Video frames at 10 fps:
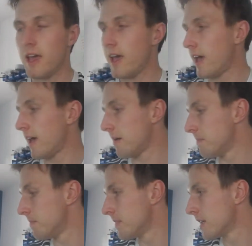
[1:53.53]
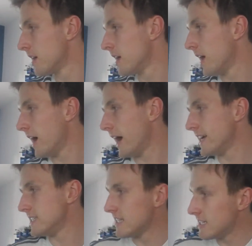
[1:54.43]

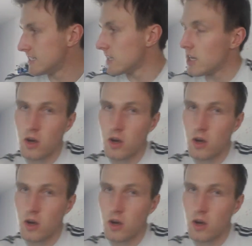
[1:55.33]
I did